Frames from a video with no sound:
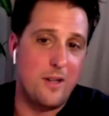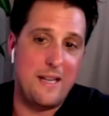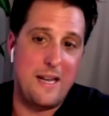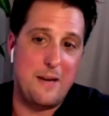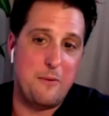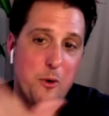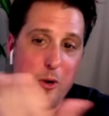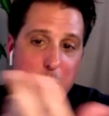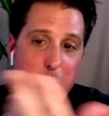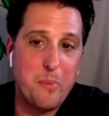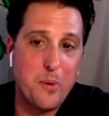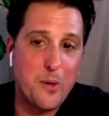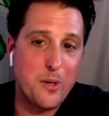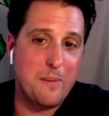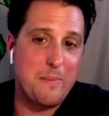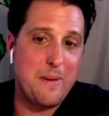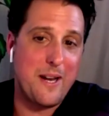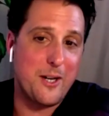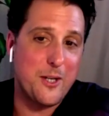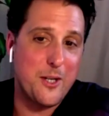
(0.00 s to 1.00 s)
And I wrote a book
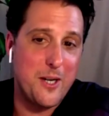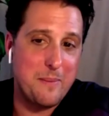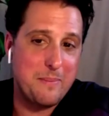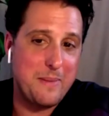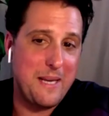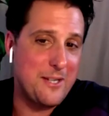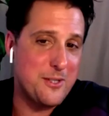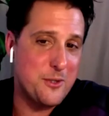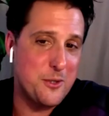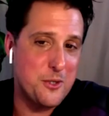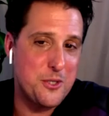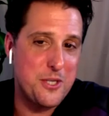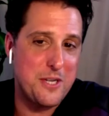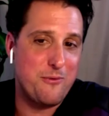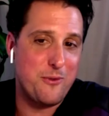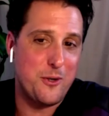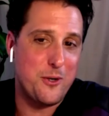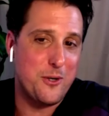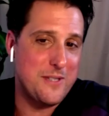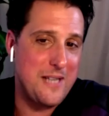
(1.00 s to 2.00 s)
about a cupcake searching
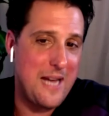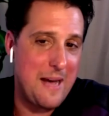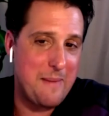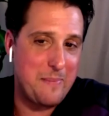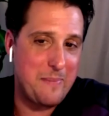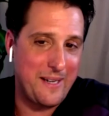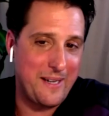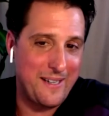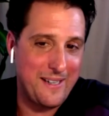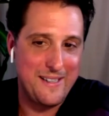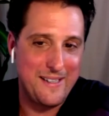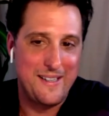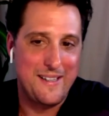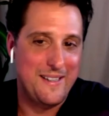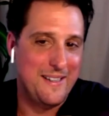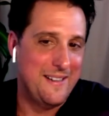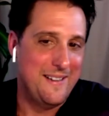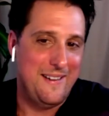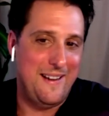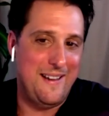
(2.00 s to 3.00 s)
for her topping.
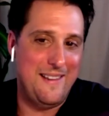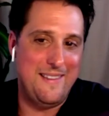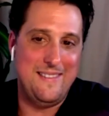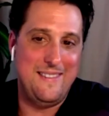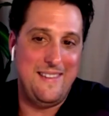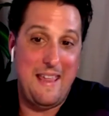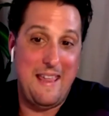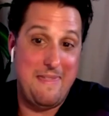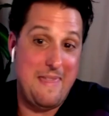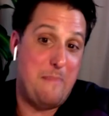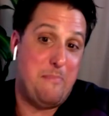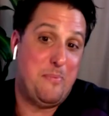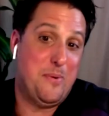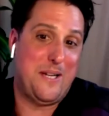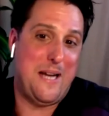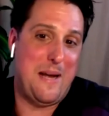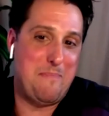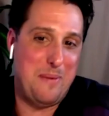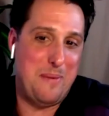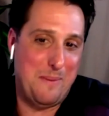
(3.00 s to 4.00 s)
And that
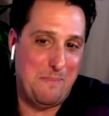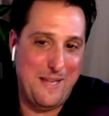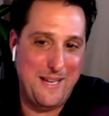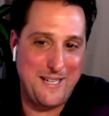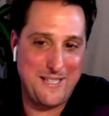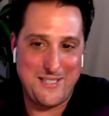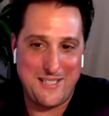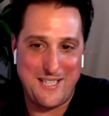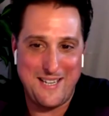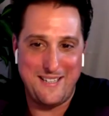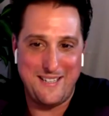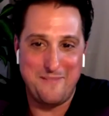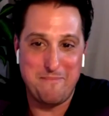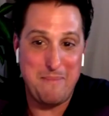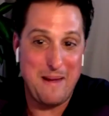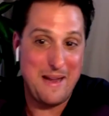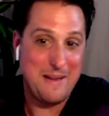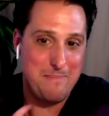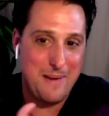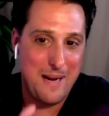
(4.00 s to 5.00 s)
book got published
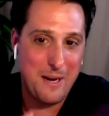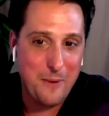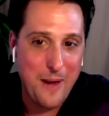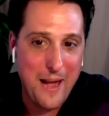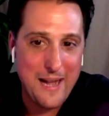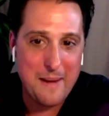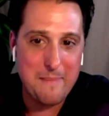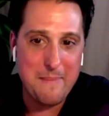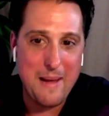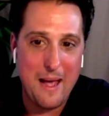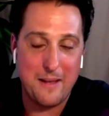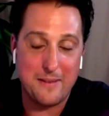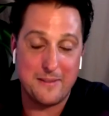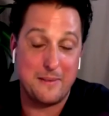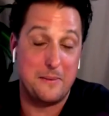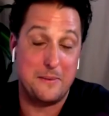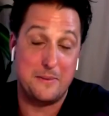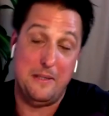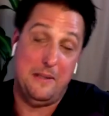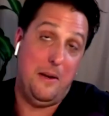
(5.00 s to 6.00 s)
by Random House.
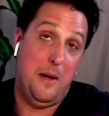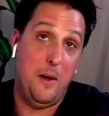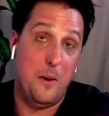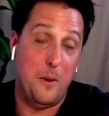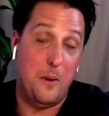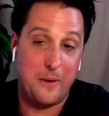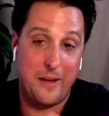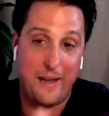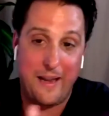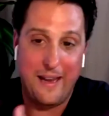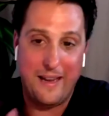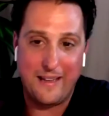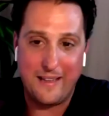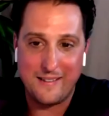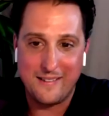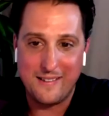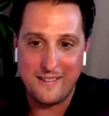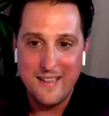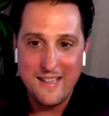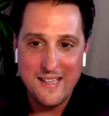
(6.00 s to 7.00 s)
I was like, oh, okay.
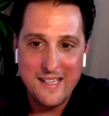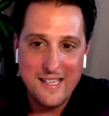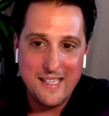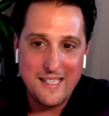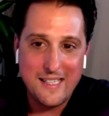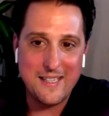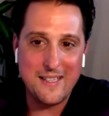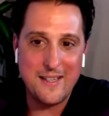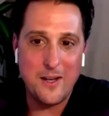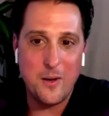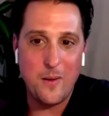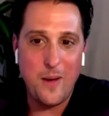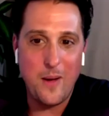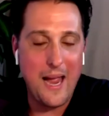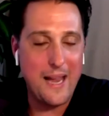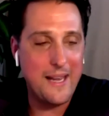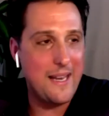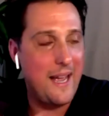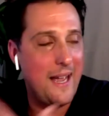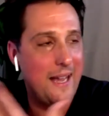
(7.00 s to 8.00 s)

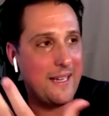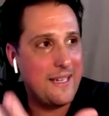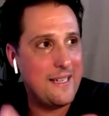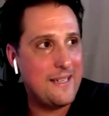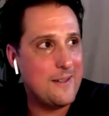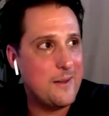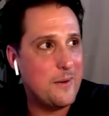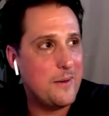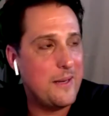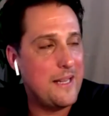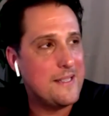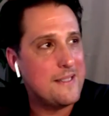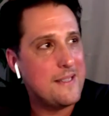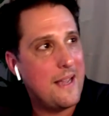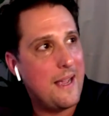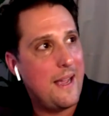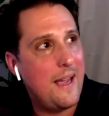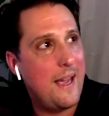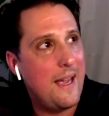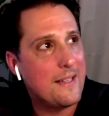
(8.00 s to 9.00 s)

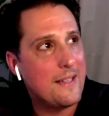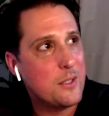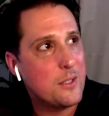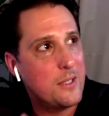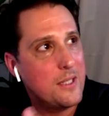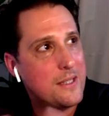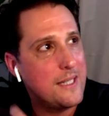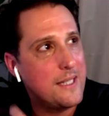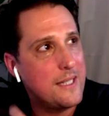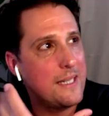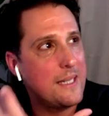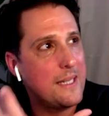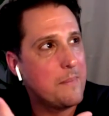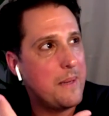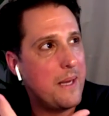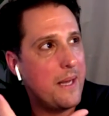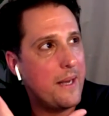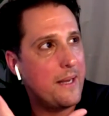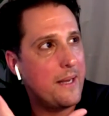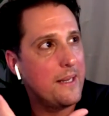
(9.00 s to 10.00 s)
I started thinking
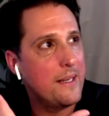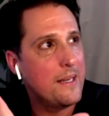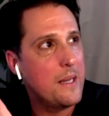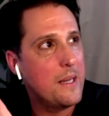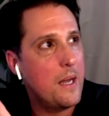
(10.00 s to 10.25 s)
about it.